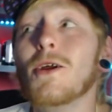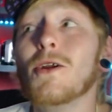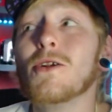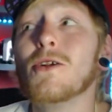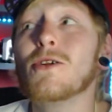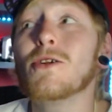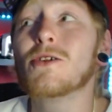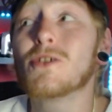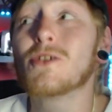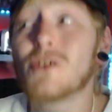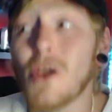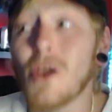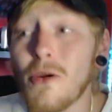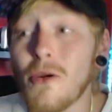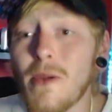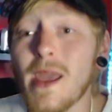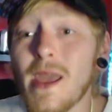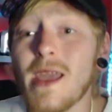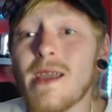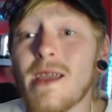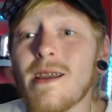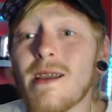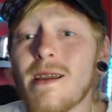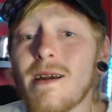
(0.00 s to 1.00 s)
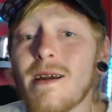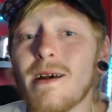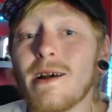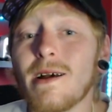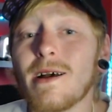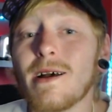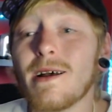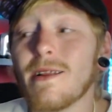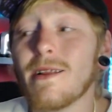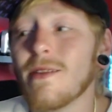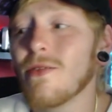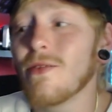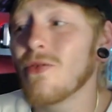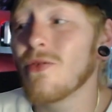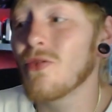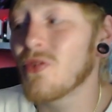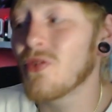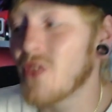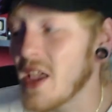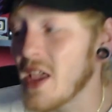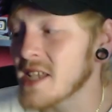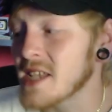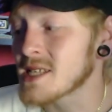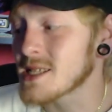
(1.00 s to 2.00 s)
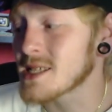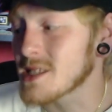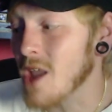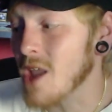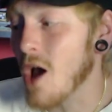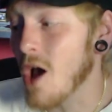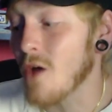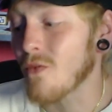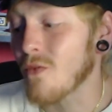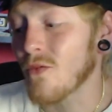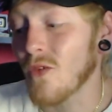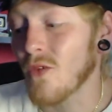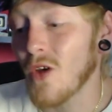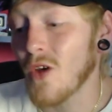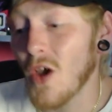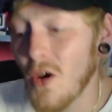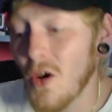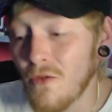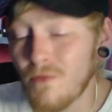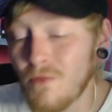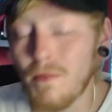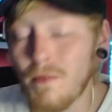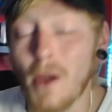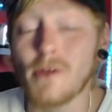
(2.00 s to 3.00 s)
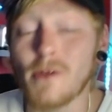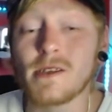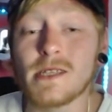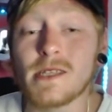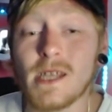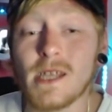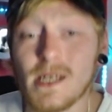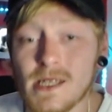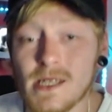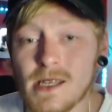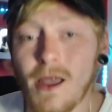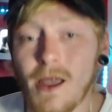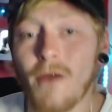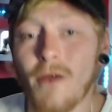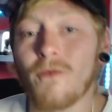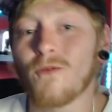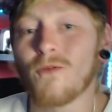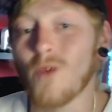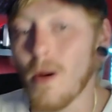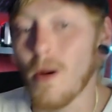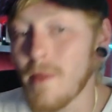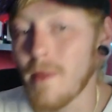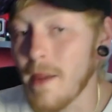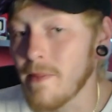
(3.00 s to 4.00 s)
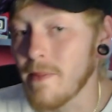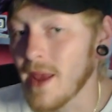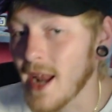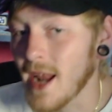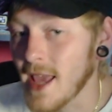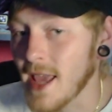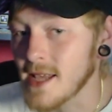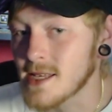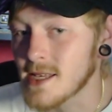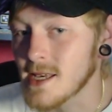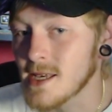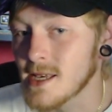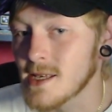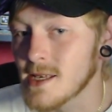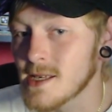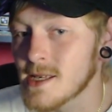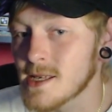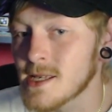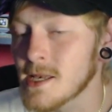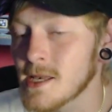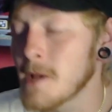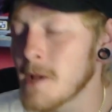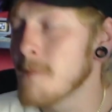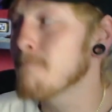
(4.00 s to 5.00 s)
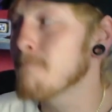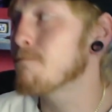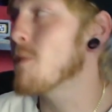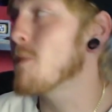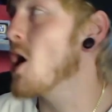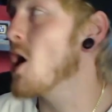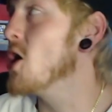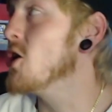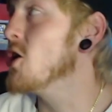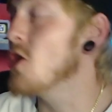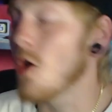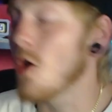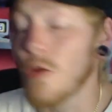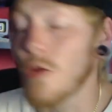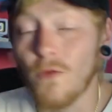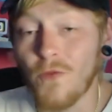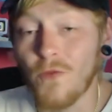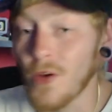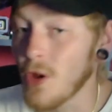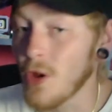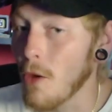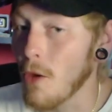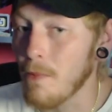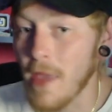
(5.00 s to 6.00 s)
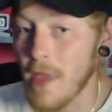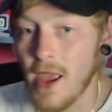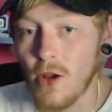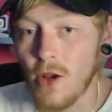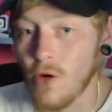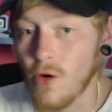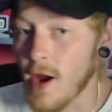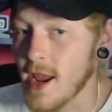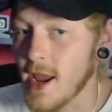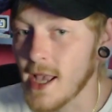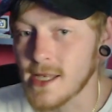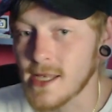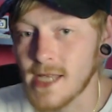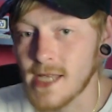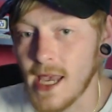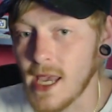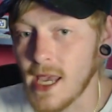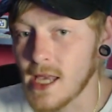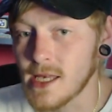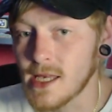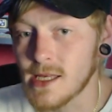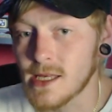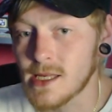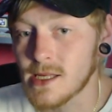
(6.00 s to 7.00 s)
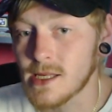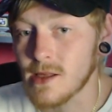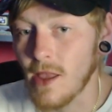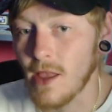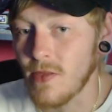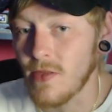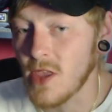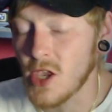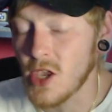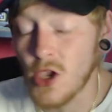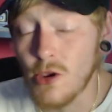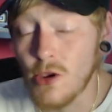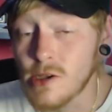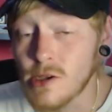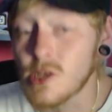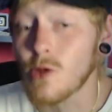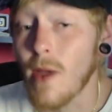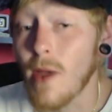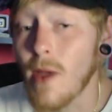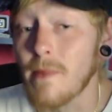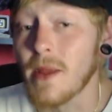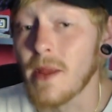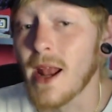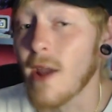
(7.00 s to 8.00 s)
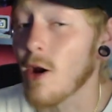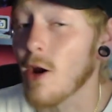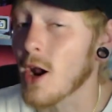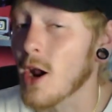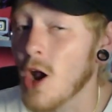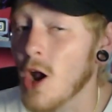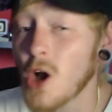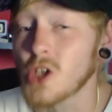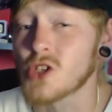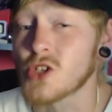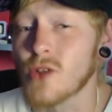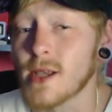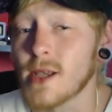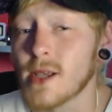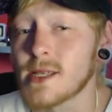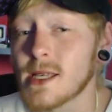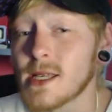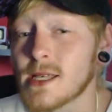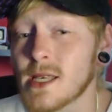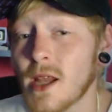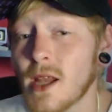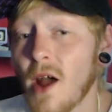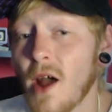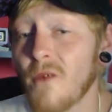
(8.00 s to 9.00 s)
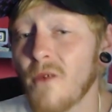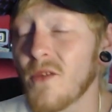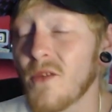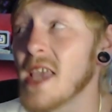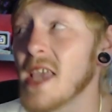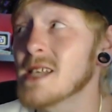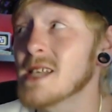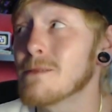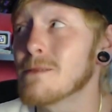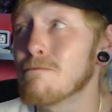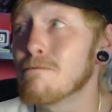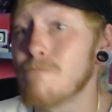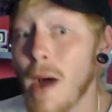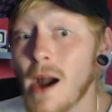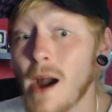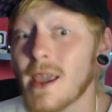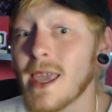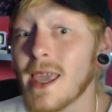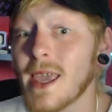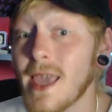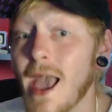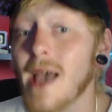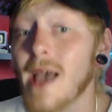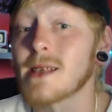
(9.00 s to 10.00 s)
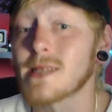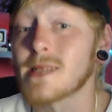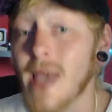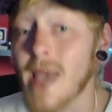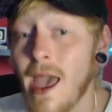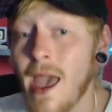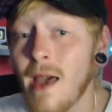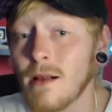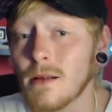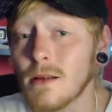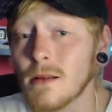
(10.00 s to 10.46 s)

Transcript: doing this stuff of posting stuff from emulators that are known for not being great as it is, like the Yuzu emulator, I can't stress this enough, is buggy as hell.